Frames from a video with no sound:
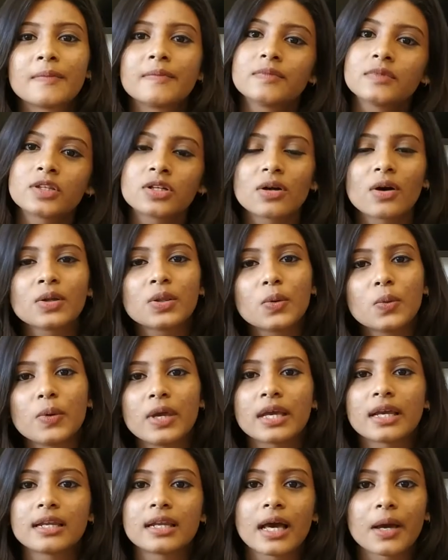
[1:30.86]
throughout the
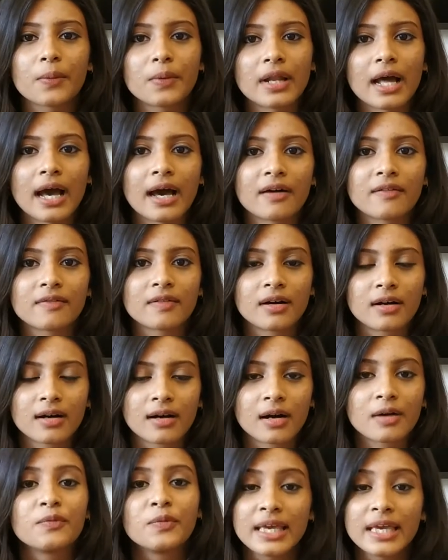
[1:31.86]
weekend, I would
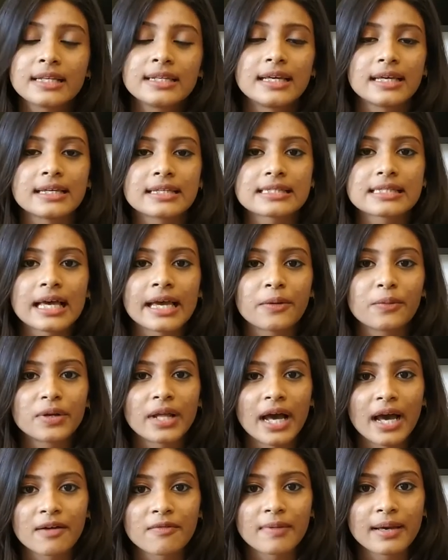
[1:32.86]
have weekdays, I would
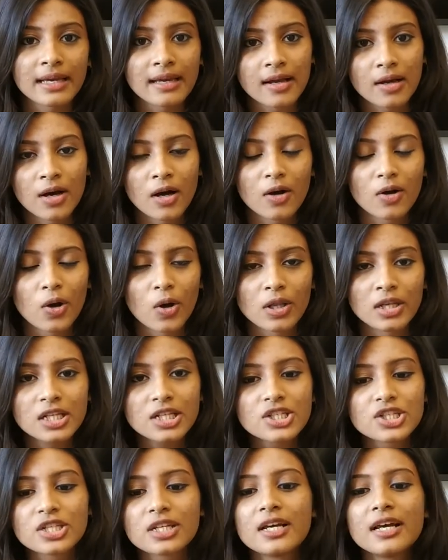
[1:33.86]
have my
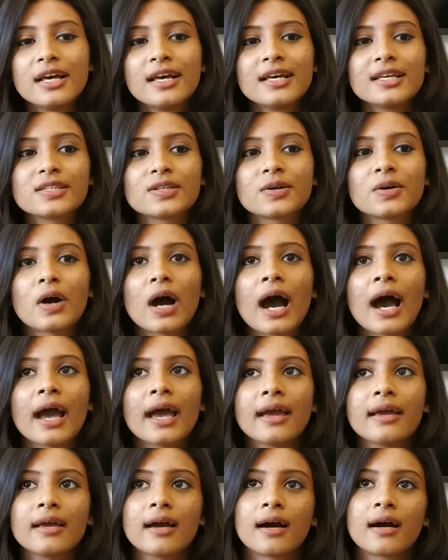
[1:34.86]
college. So
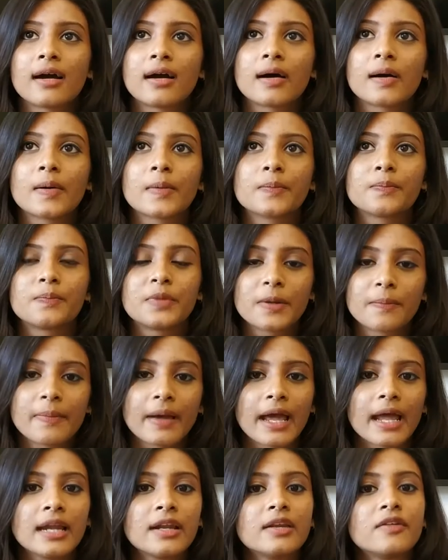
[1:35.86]
I
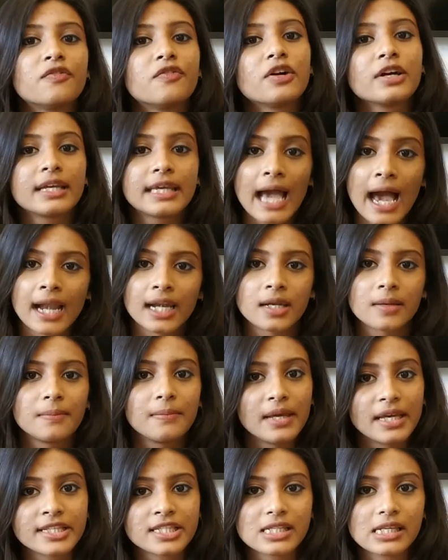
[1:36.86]
prepared for GAT
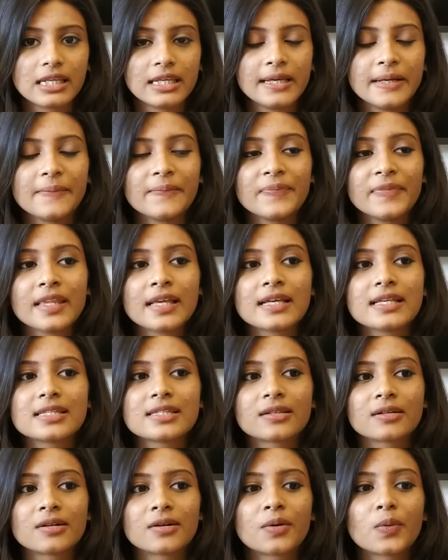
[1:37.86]
majorly.
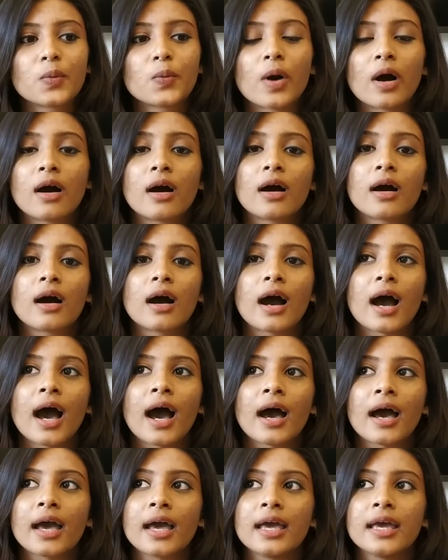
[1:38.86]
So
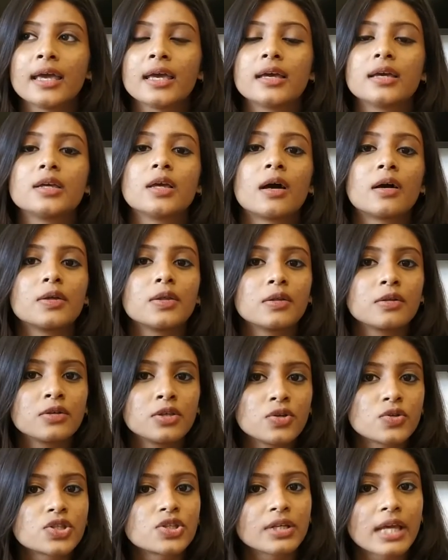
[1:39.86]
I
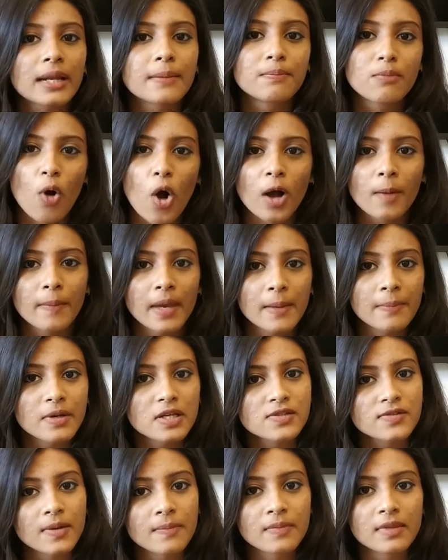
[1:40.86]
used to get mock
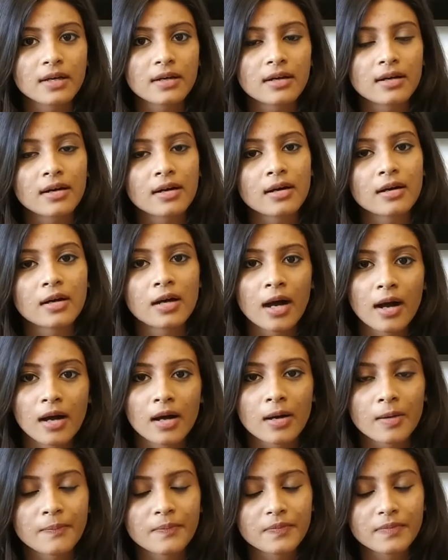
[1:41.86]
papers from
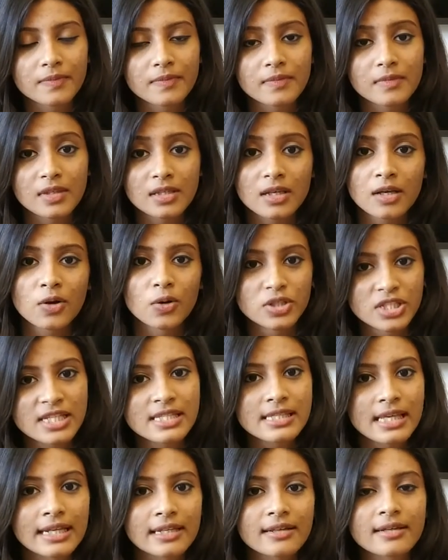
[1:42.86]
the coaching
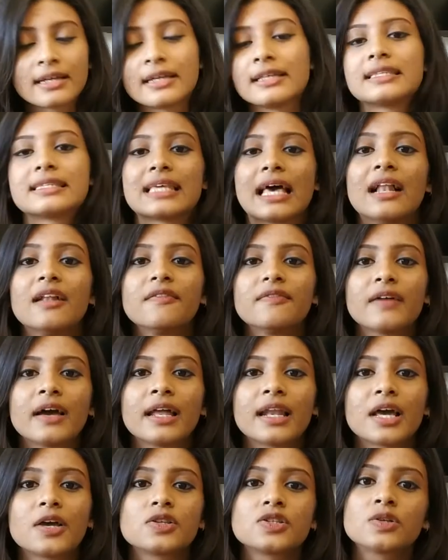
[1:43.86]
center itself,
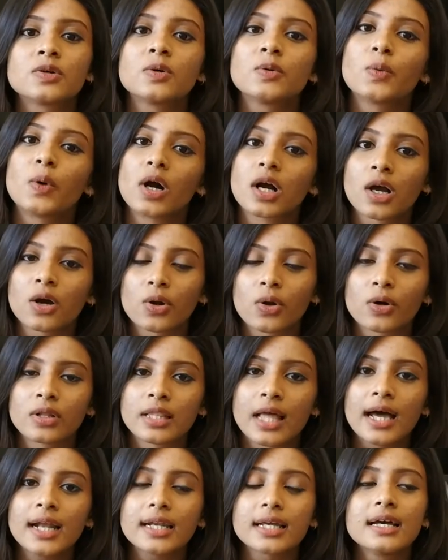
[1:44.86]
and I used to work on all
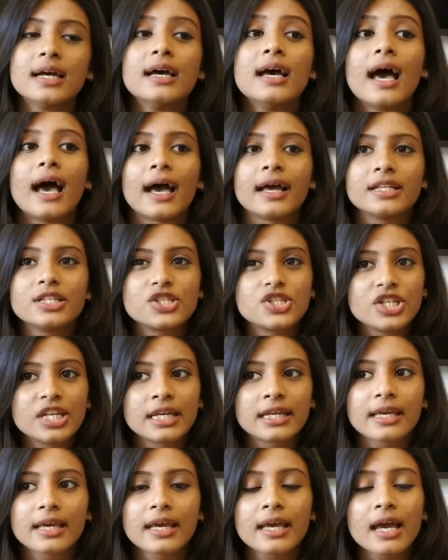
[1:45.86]
that. And
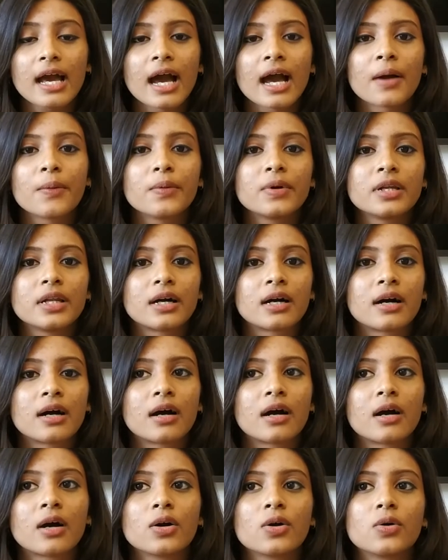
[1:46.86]
GK, I would
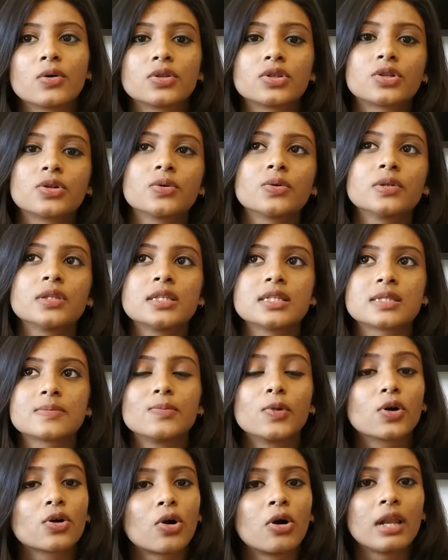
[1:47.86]
go through this
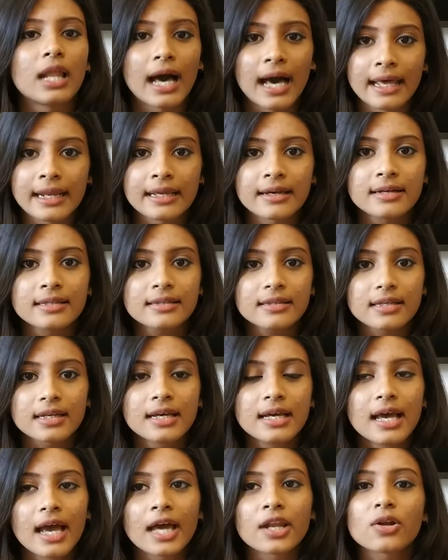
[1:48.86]
book called Arihant.
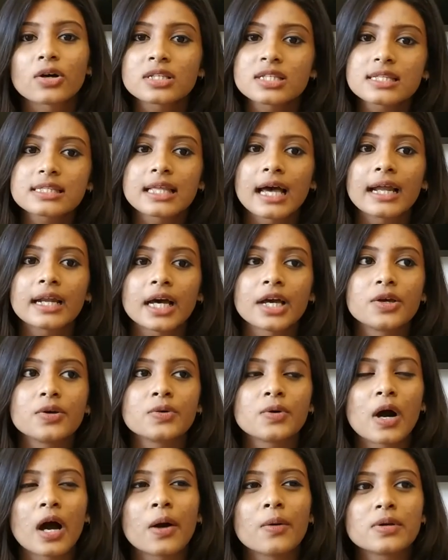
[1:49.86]
And not just that,
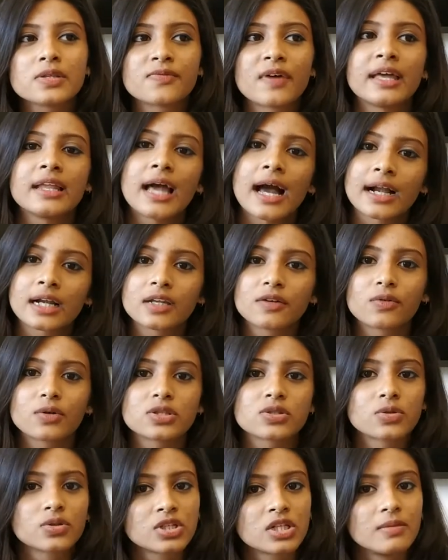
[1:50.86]
I was very active on
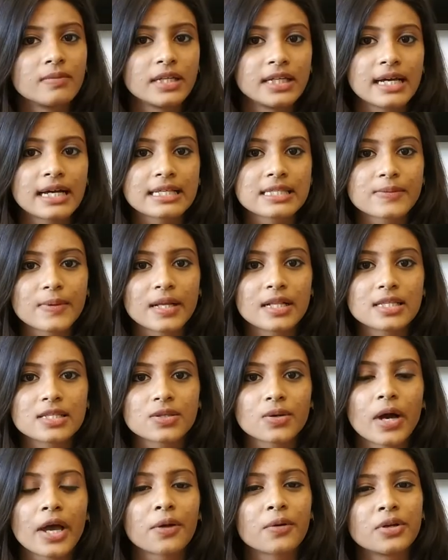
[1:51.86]
social media as well,
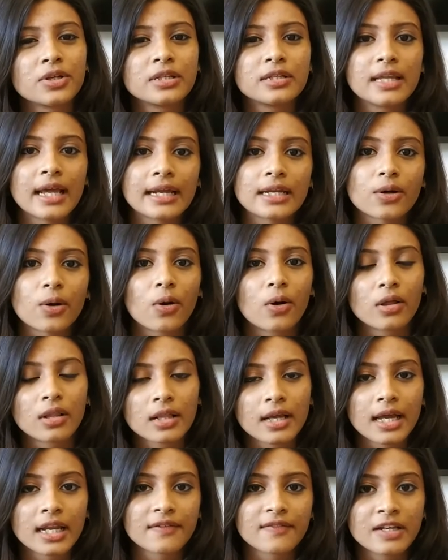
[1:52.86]
so I could get all
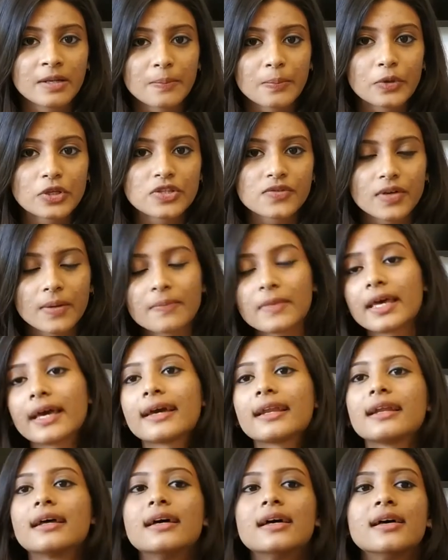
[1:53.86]
kind of inputs from
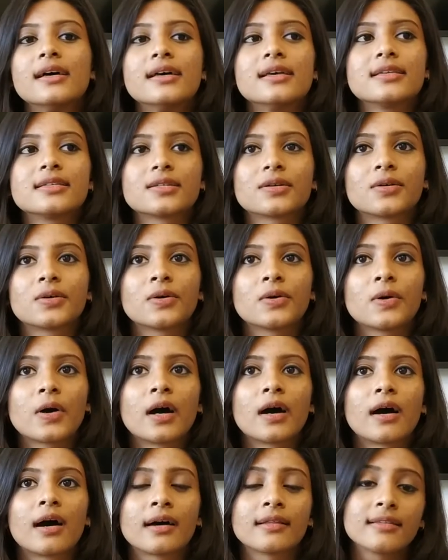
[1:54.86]
there. So
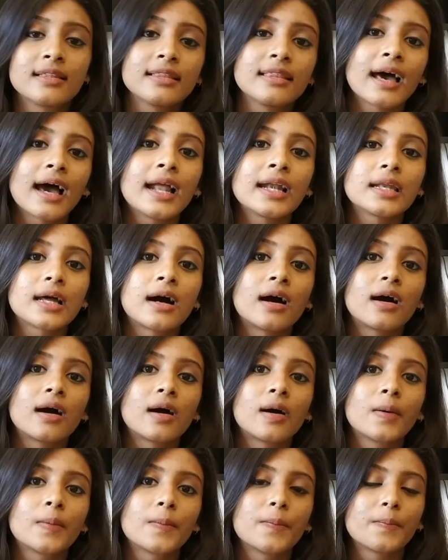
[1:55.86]
other than that,
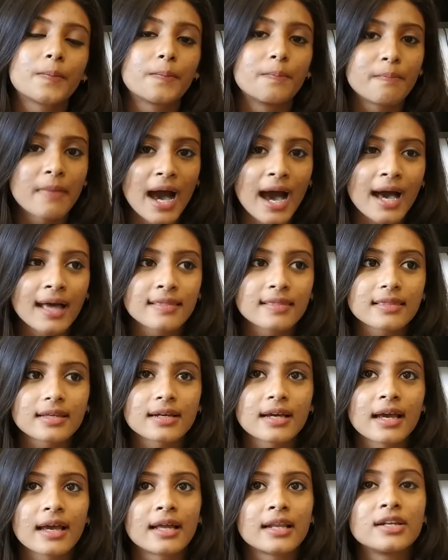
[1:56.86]
math
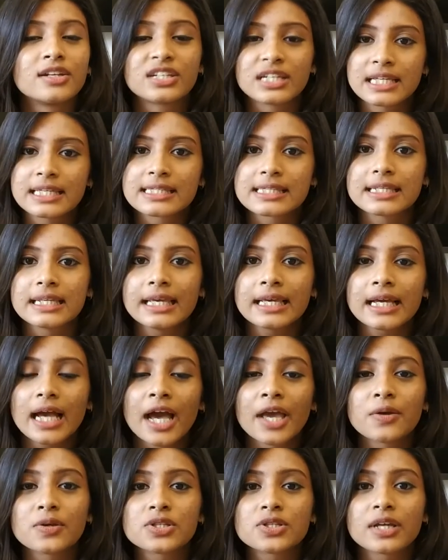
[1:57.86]
and reasoning,
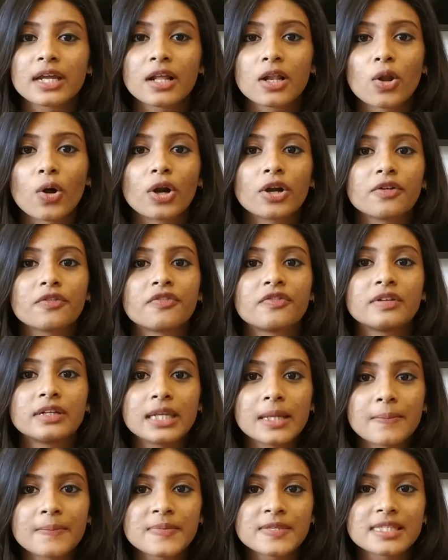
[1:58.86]
I used to get a lot of
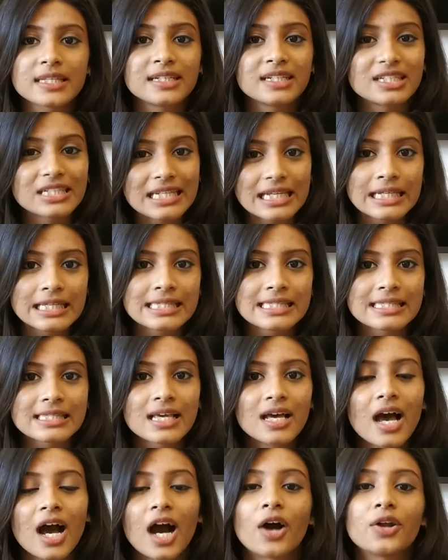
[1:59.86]
tips and tricks
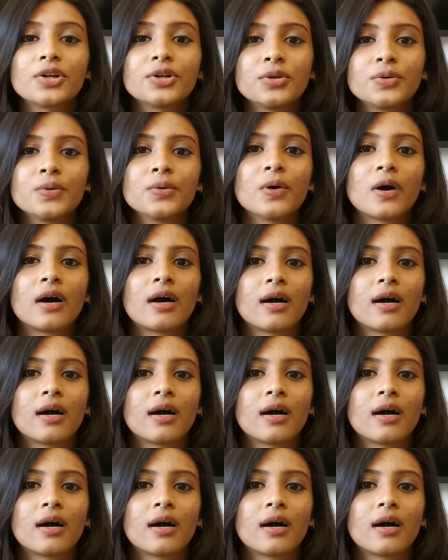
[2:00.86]
how to do